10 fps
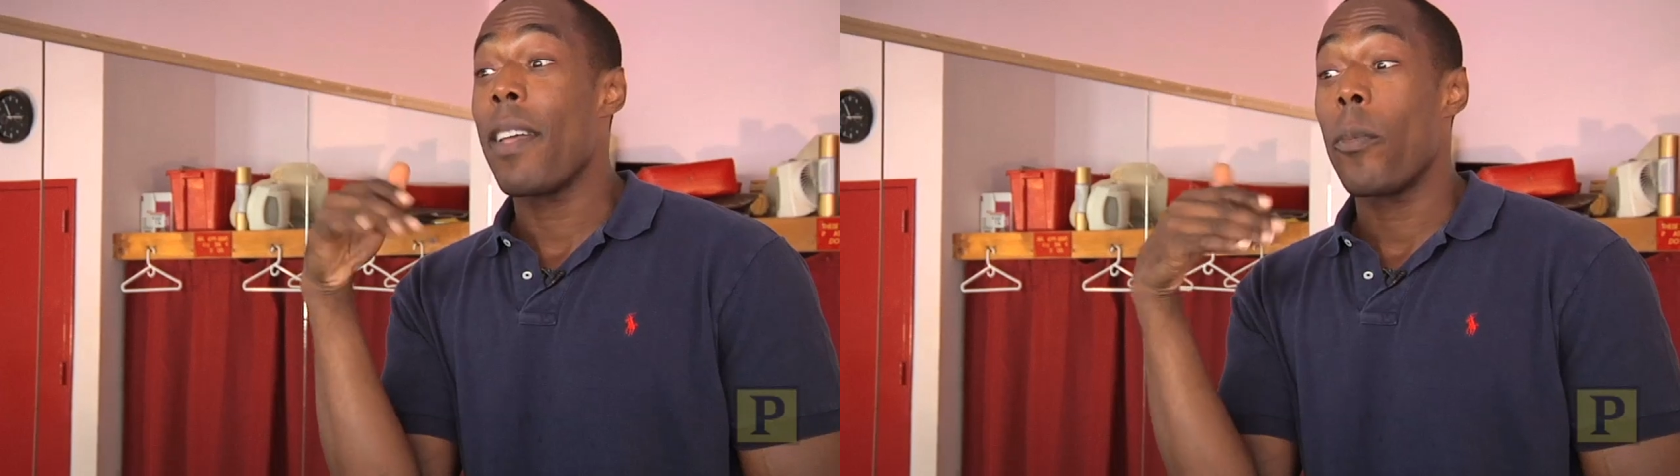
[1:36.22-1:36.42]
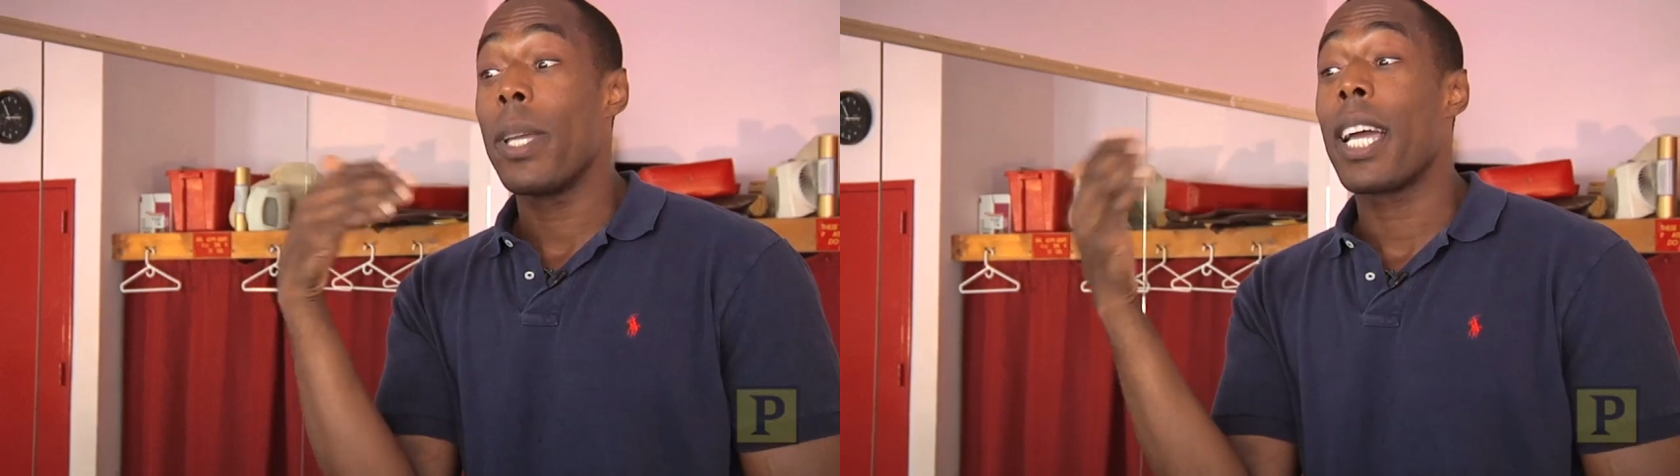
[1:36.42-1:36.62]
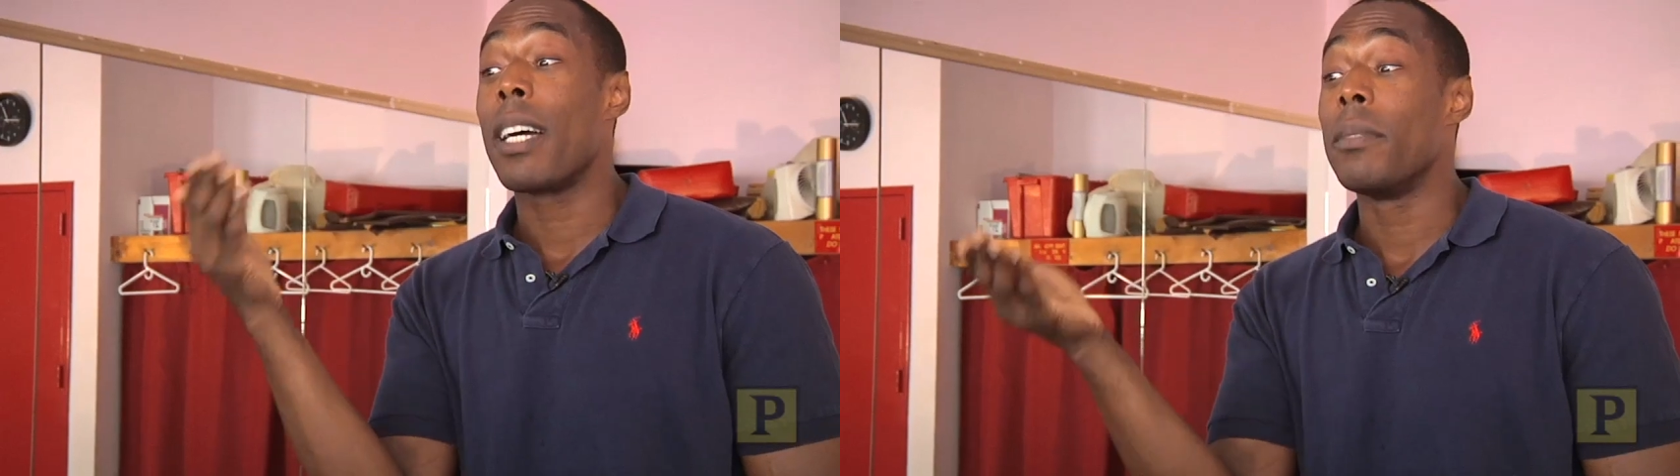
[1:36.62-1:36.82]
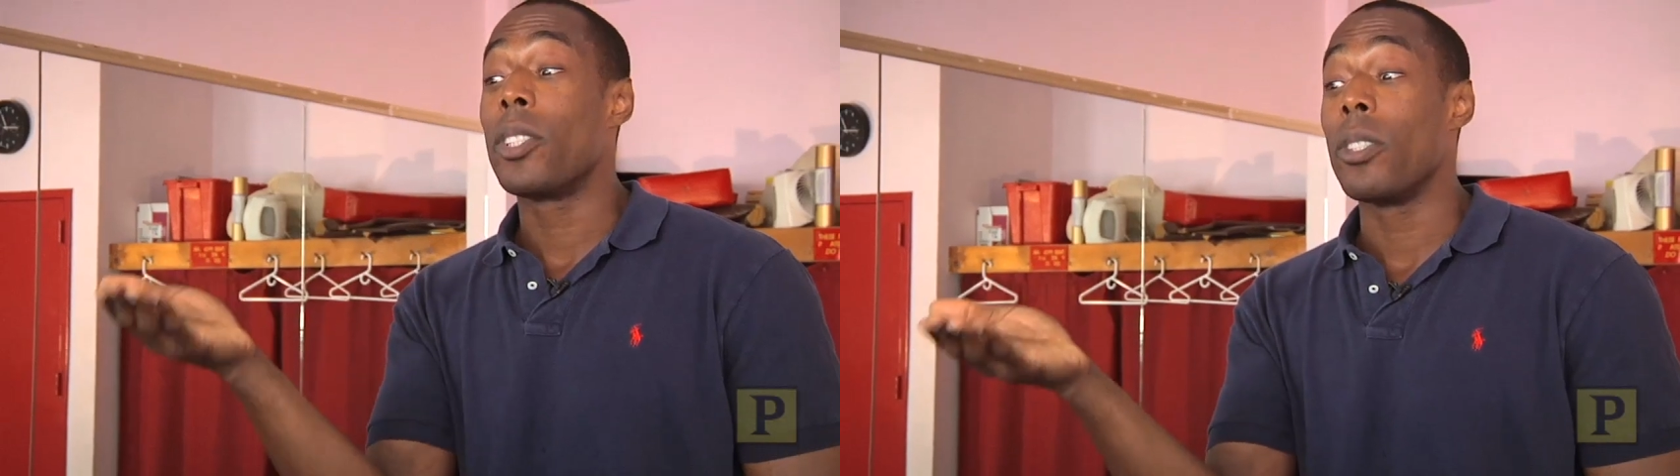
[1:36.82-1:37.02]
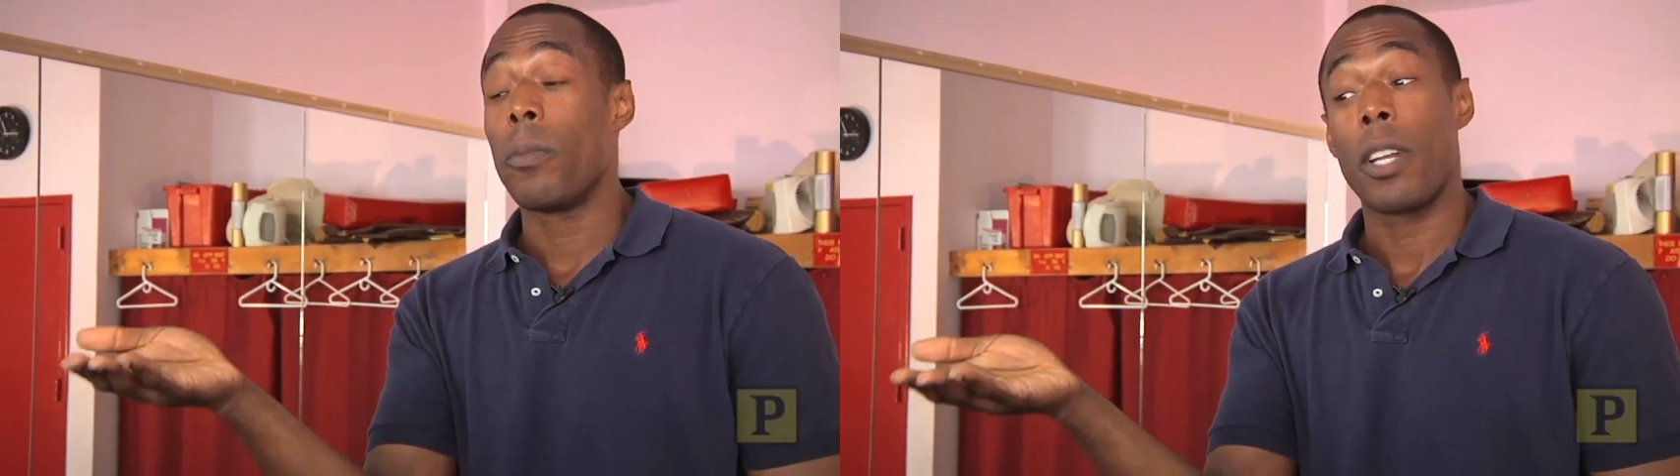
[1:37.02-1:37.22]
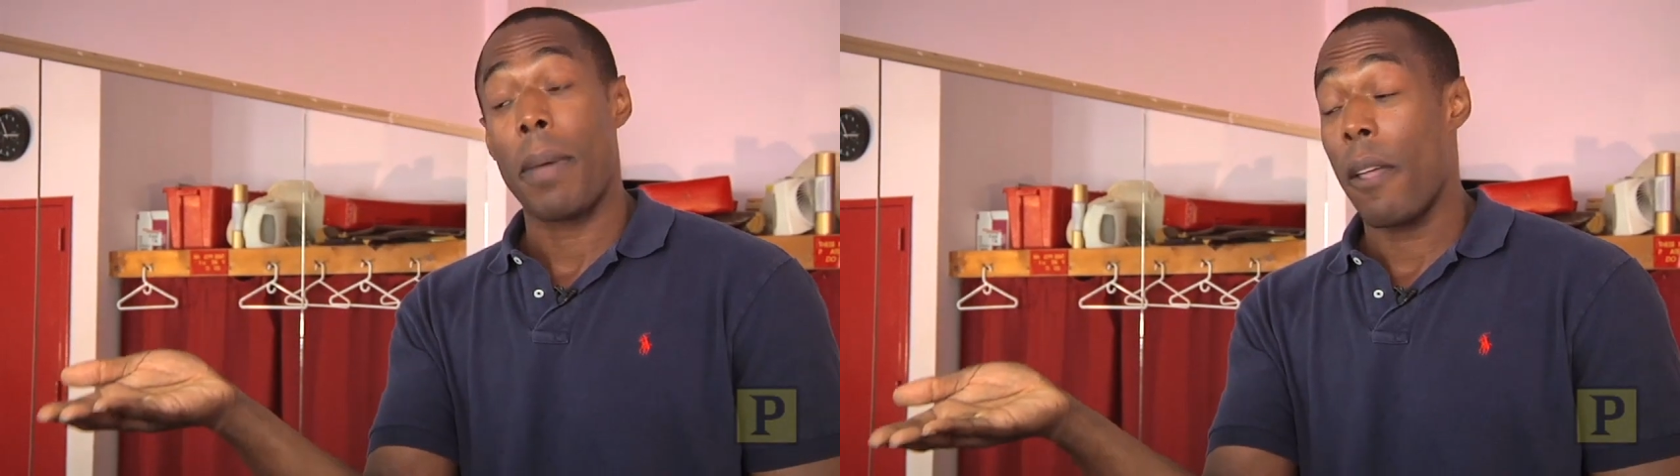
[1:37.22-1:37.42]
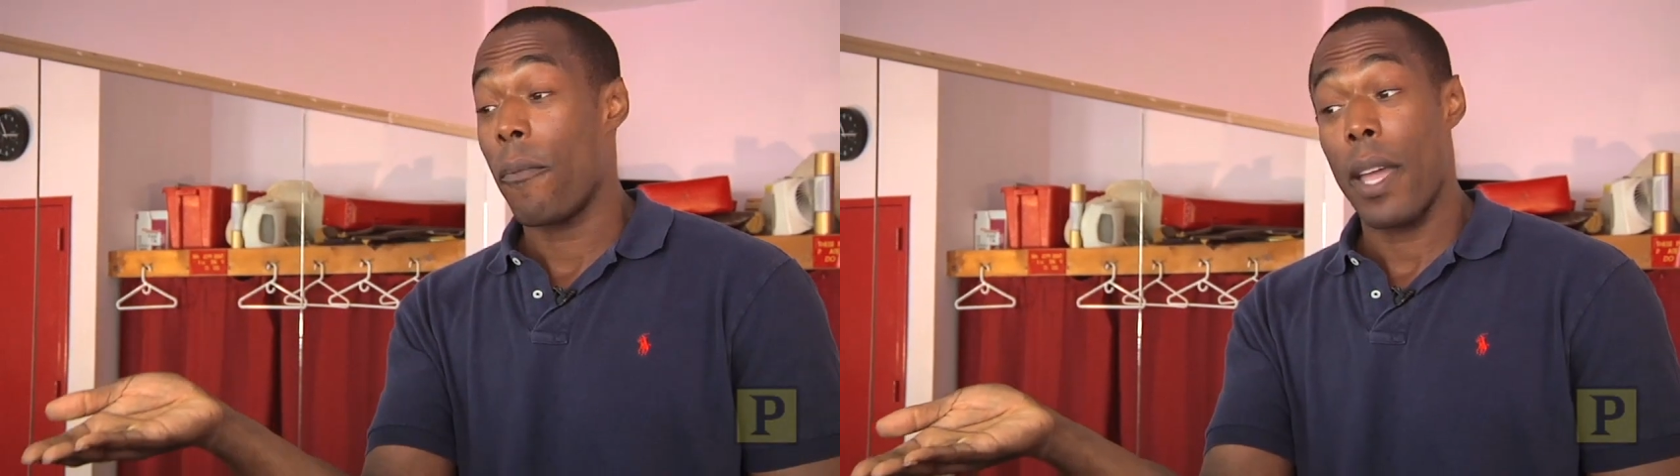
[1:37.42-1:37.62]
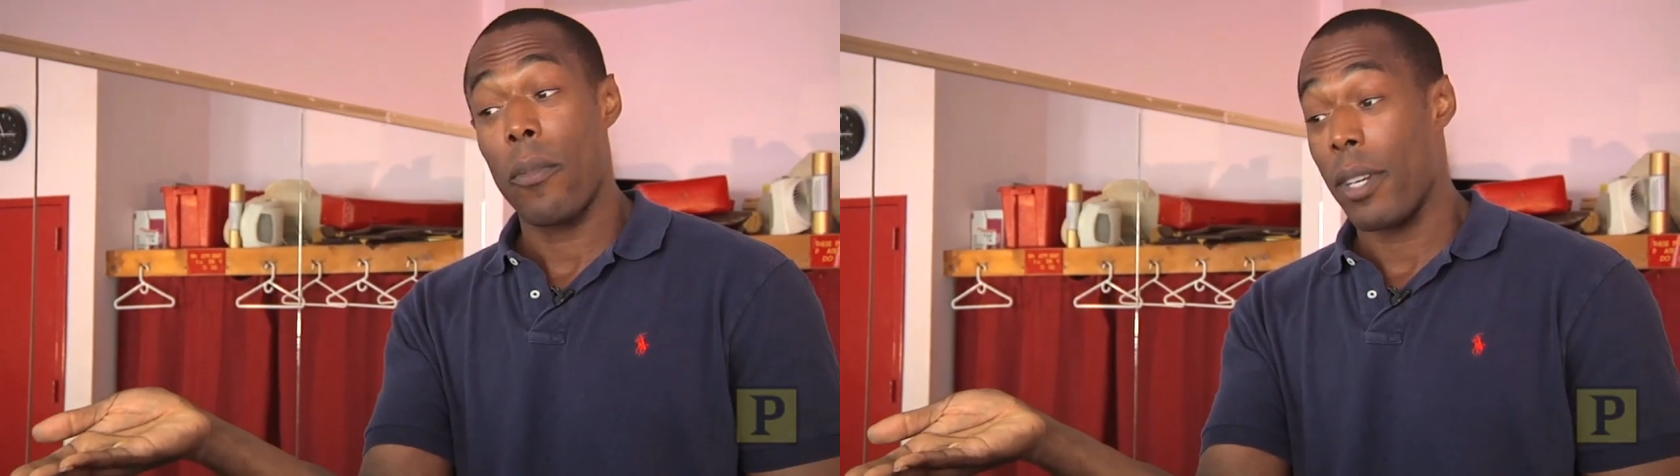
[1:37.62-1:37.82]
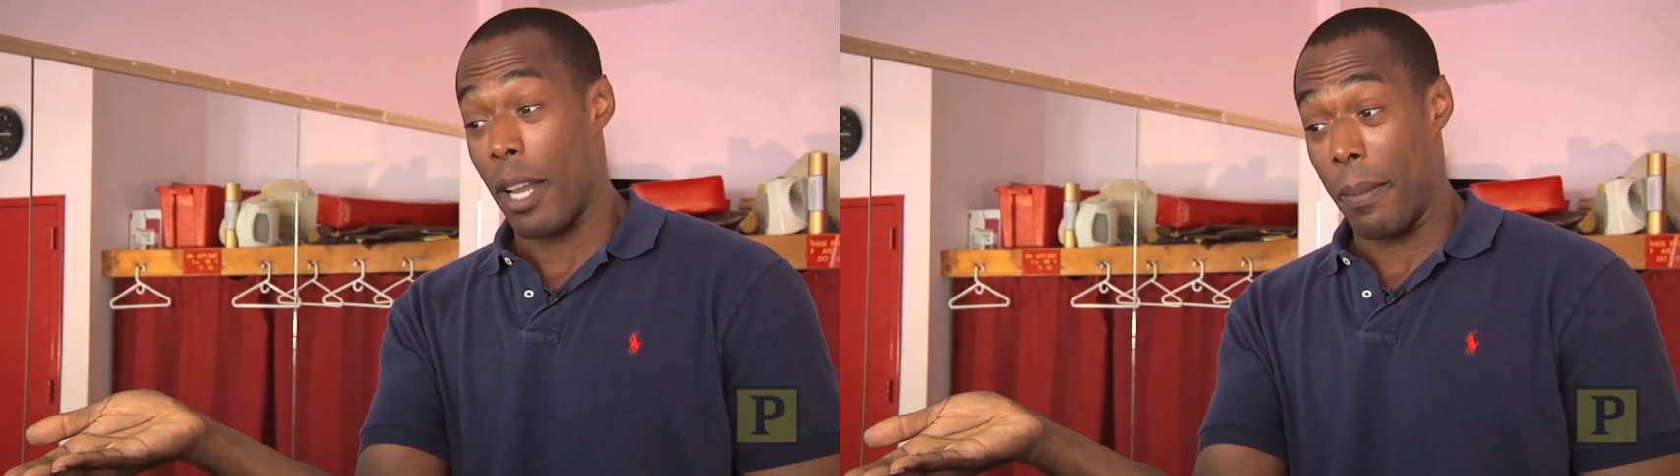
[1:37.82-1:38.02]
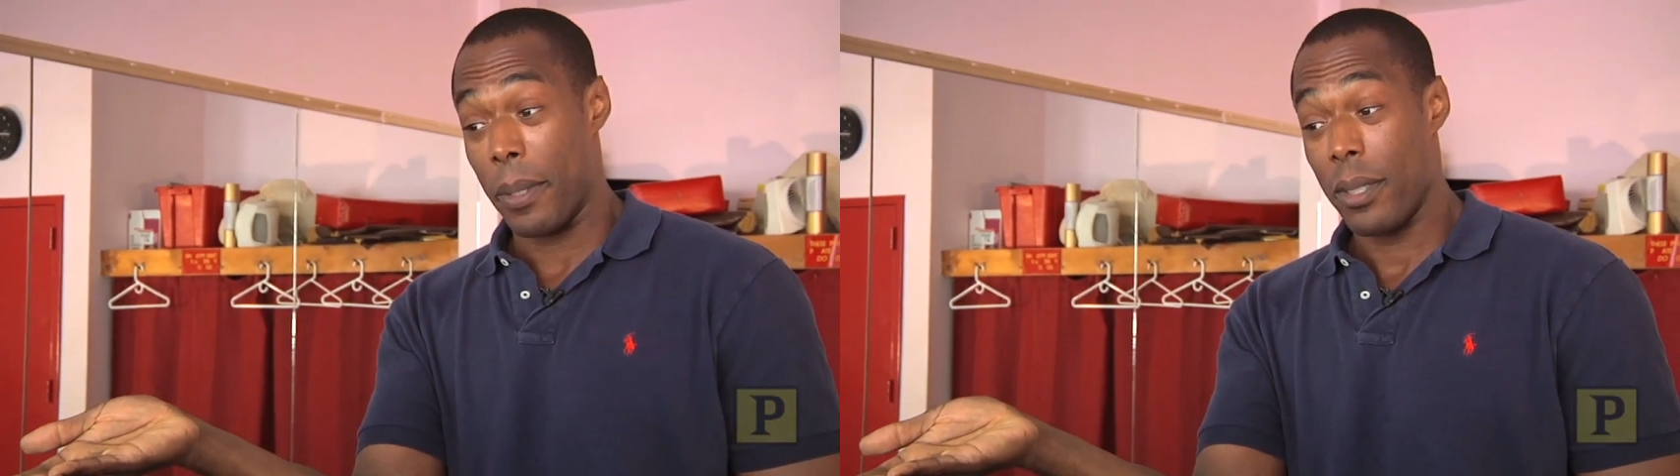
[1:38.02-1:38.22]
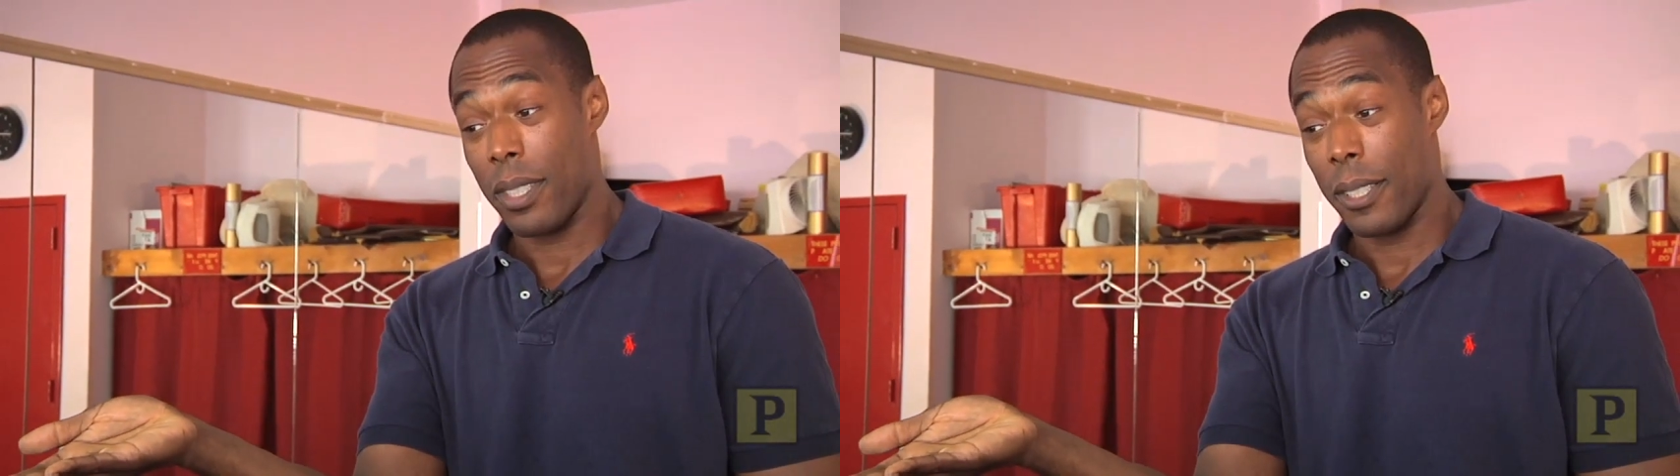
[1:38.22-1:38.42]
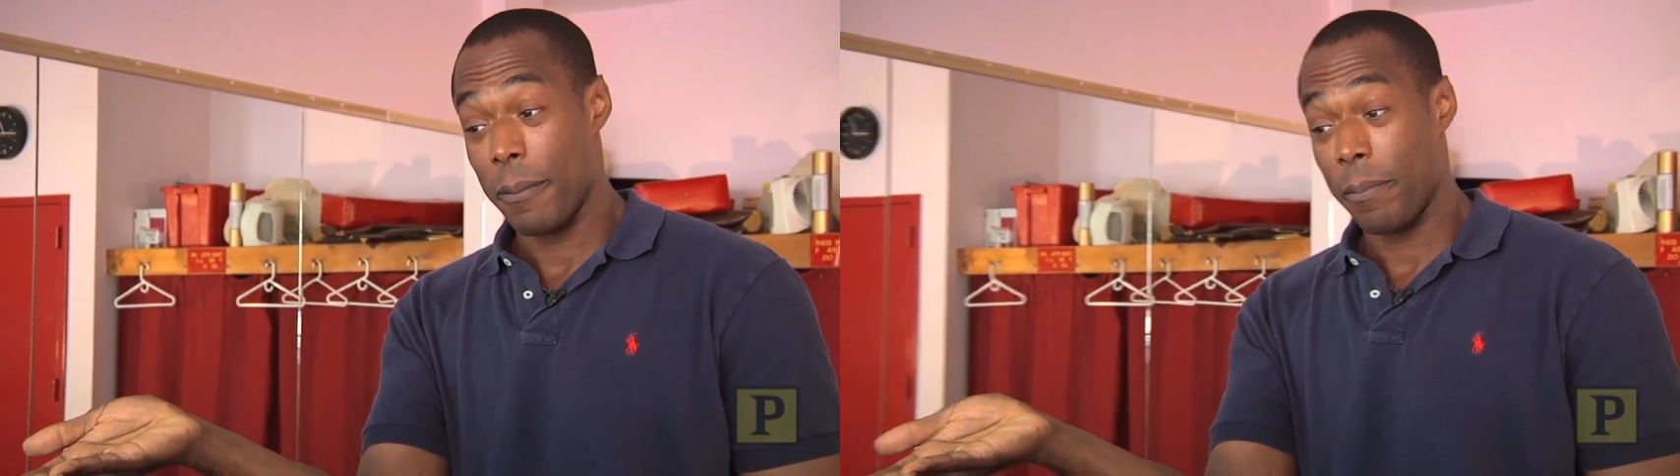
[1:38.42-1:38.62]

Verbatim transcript: then we come to one of my favorite numbers.